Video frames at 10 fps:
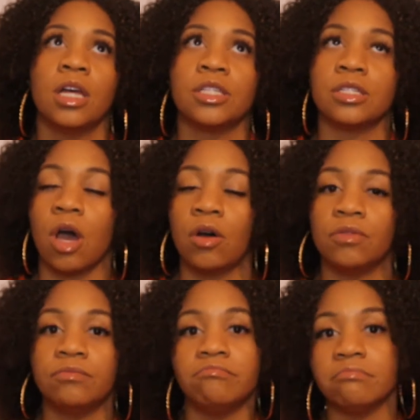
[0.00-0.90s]

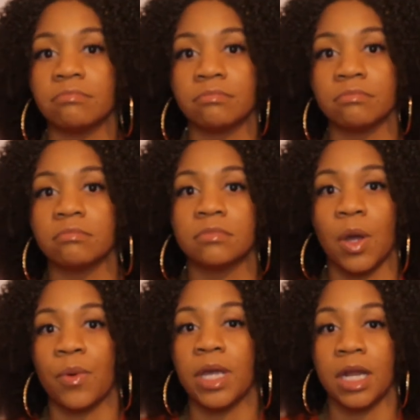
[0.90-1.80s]
So
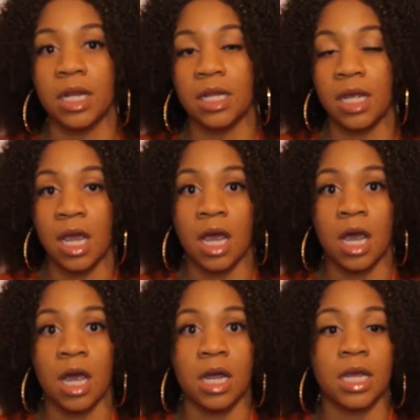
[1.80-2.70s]
we get in
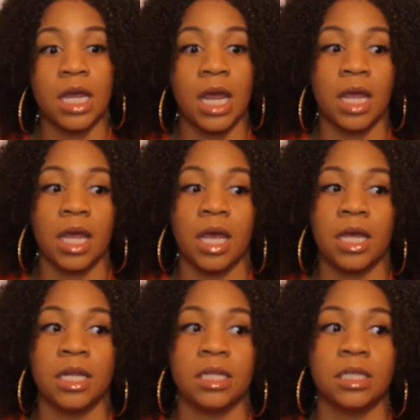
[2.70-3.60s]
there
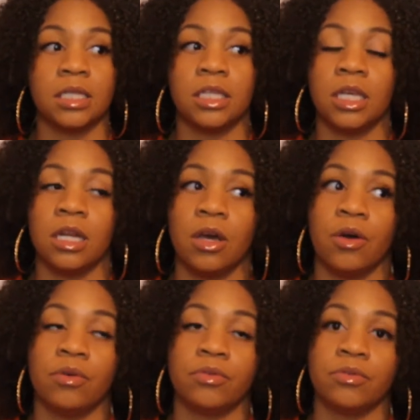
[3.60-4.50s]
and
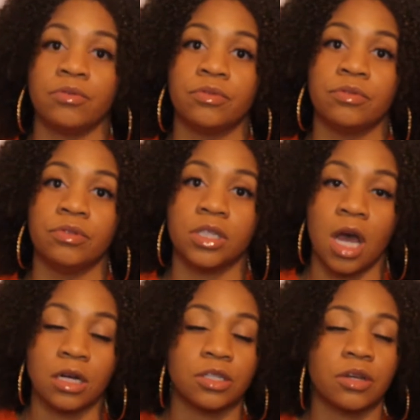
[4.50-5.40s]
the
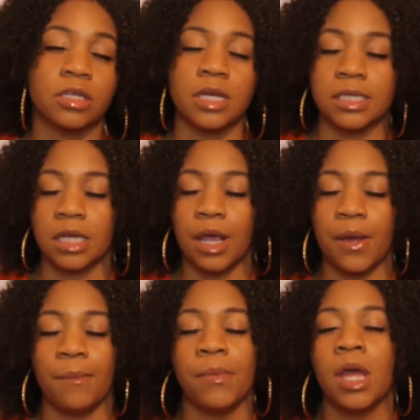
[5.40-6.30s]
doctor starts testing
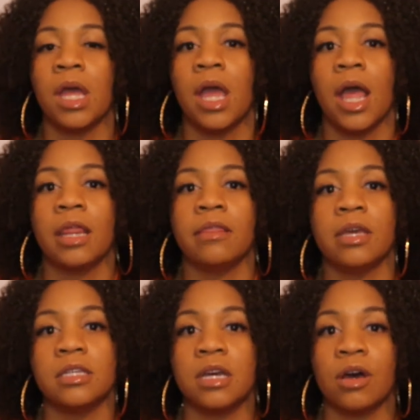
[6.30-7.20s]
him.
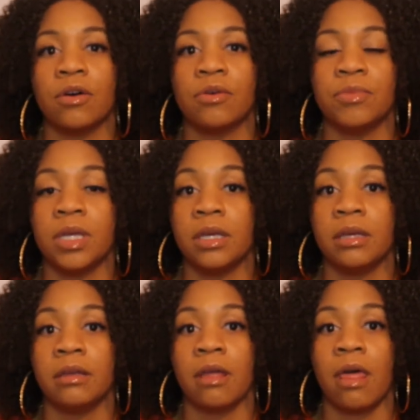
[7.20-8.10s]
They tell
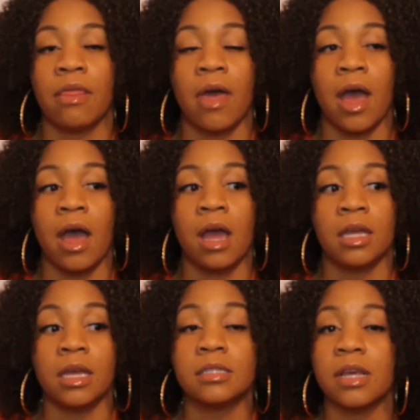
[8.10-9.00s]
me that
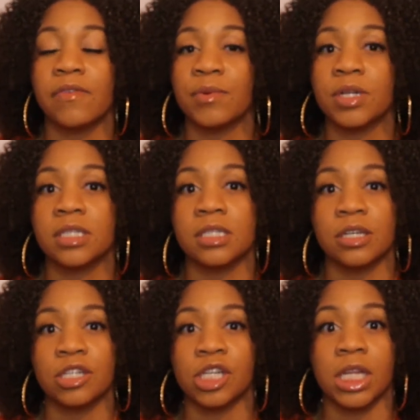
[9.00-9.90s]
he has to have emergency
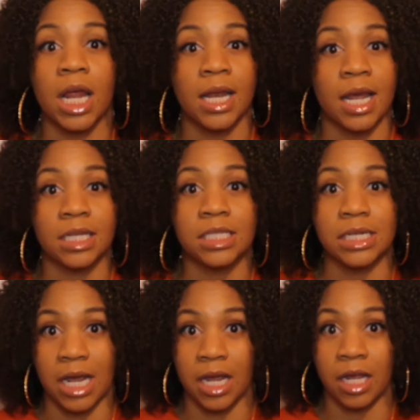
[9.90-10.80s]
surgery the next
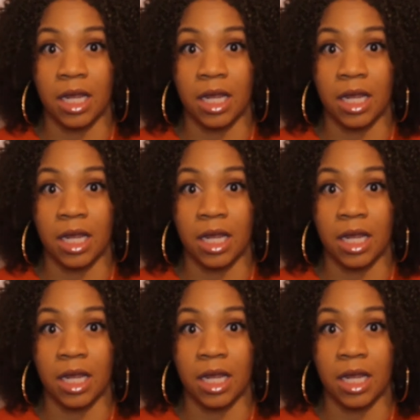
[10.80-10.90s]
day.